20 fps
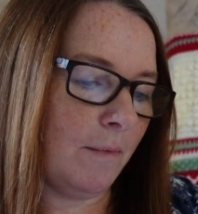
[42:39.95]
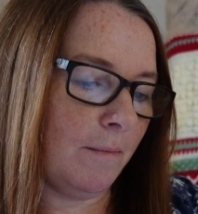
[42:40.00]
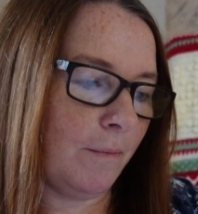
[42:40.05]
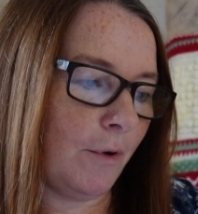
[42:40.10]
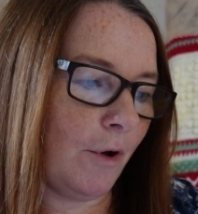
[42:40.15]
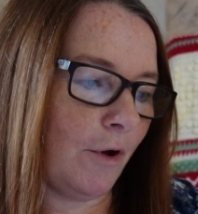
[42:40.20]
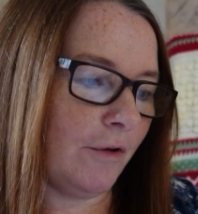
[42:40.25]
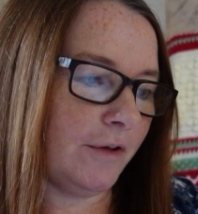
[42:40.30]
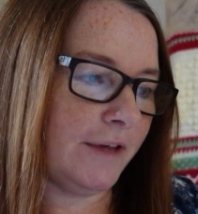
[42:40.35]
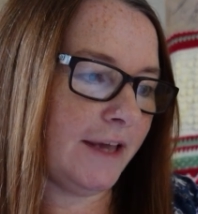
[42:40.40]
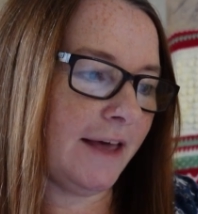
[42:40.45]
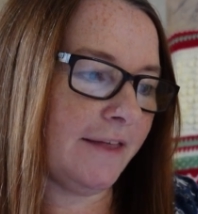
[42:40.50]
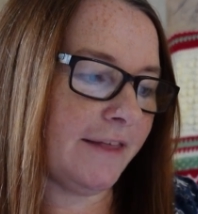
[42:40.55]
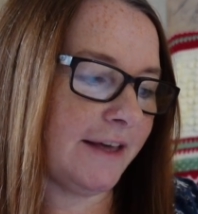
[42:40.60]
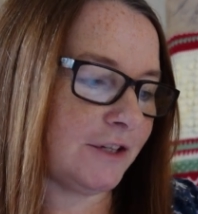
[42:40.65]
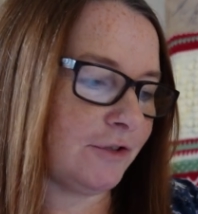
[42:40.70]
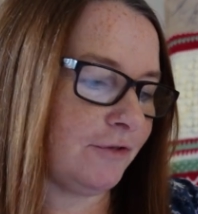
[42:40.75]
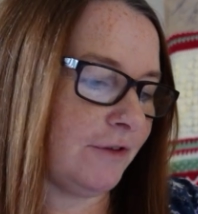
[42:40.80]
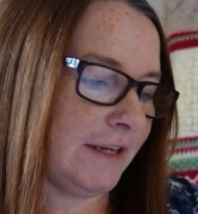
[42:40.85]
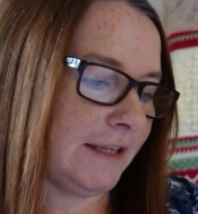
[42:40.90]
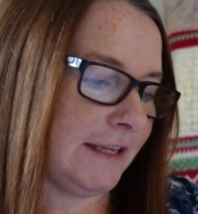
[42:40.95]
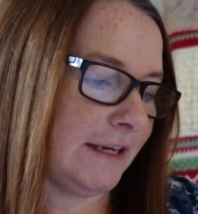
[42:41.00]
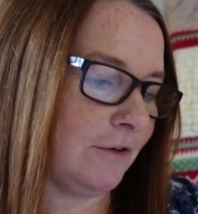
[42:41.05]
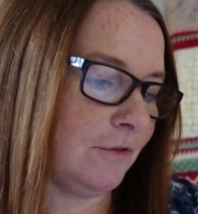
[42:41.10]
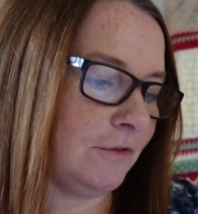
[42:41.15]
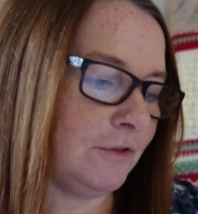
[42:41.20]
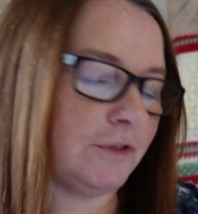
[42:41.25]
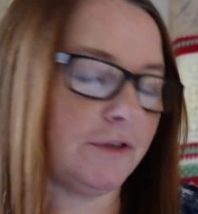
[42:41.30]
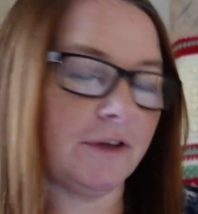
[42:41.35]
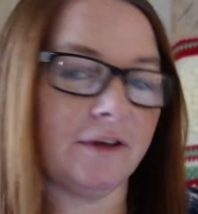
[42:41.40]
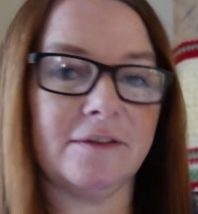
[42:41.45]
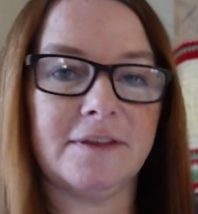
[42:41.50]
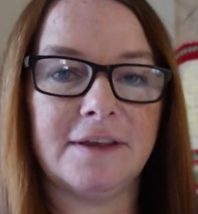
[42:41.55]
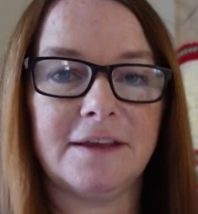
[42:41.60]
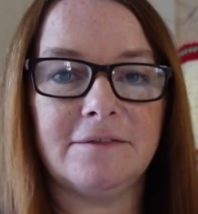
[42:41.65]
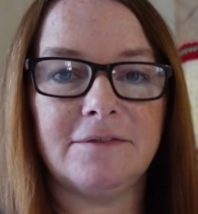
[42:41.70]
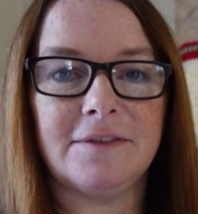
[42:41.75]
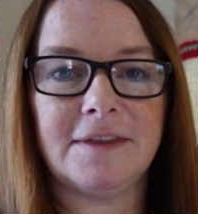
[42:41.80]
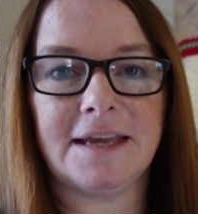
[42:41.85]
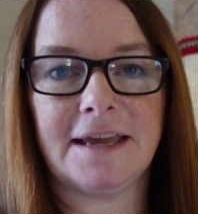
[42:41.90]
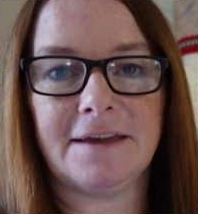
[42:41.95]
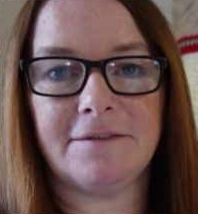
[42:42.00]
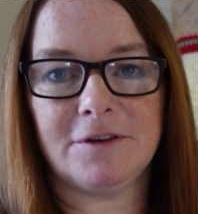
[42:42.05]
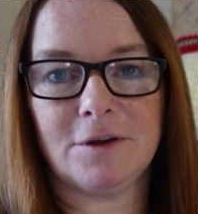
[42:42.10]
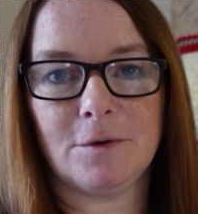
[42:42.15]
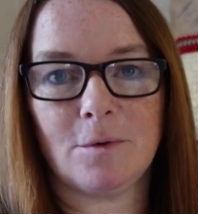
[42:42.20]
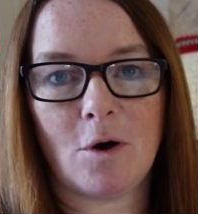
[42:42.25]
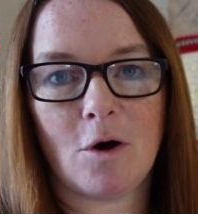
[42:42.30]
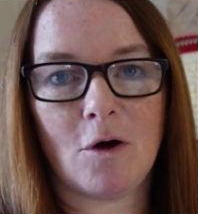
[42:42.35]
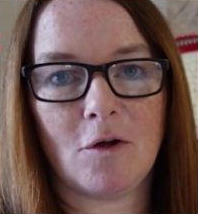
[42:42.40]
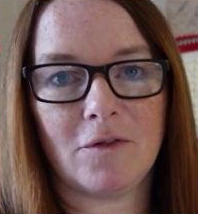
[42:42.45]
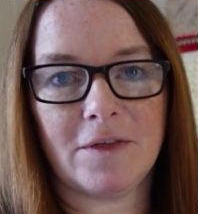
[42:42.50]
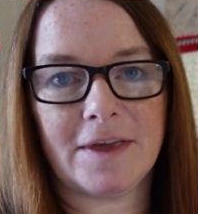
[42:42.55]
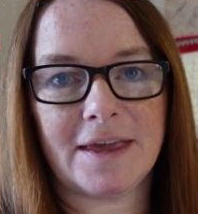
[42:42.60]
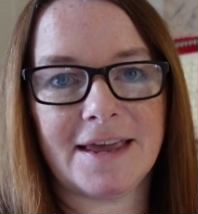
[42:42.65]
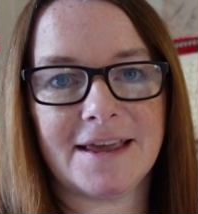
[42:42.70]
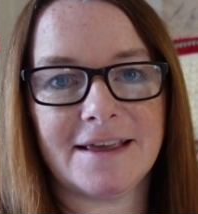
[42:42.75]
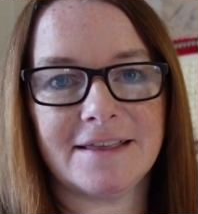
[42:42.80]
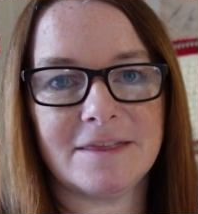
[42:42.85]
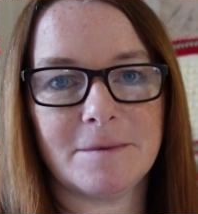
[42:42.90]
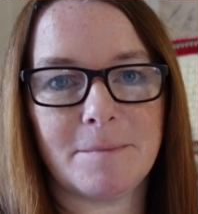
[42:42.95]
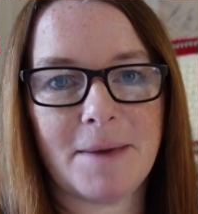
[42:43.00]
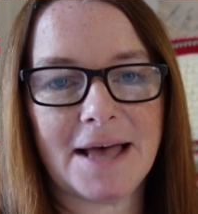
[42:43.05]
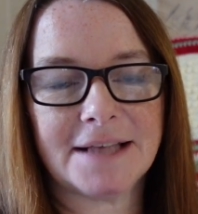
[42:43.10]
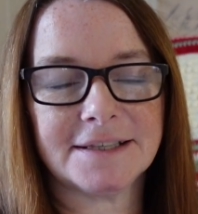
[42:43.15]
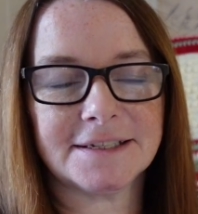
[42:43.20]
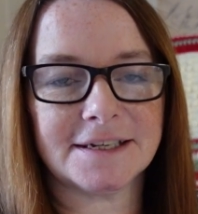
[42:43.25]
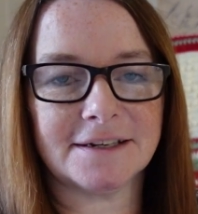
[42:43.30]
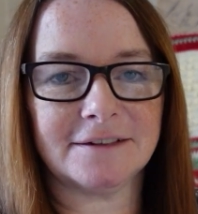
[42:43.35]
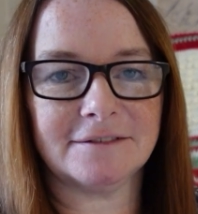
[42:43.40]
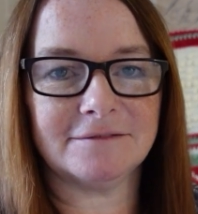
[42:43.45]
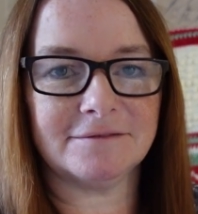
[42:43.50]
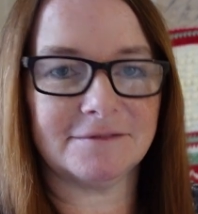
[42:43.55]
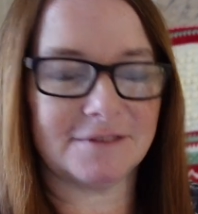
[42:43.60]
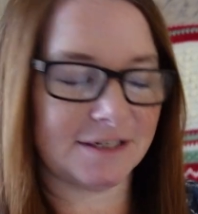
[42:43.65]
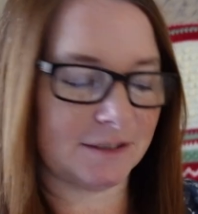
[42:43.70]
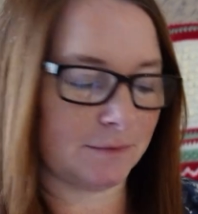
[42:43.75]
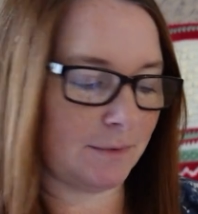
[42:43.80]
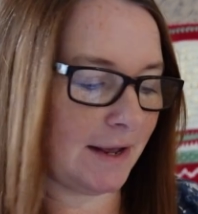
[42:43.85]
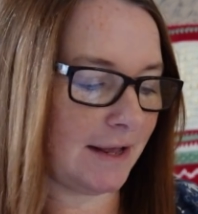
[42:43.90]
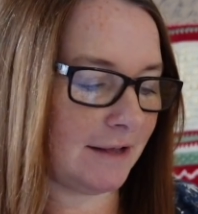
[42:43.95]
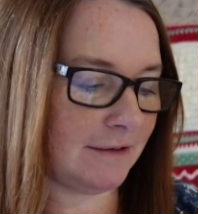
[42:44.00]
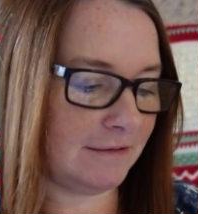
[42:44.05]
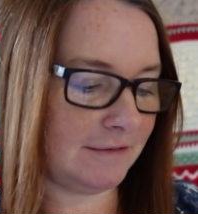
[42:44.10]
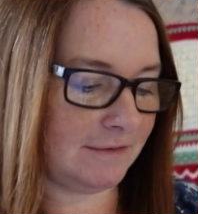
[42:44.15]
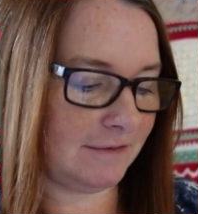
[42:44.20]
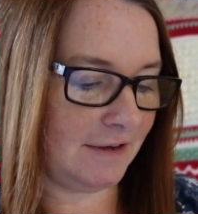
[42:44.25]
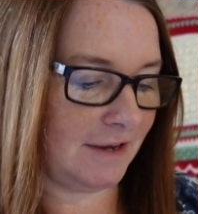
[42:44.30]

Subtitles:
But yeah, that's really good that they give you all the pattern as well.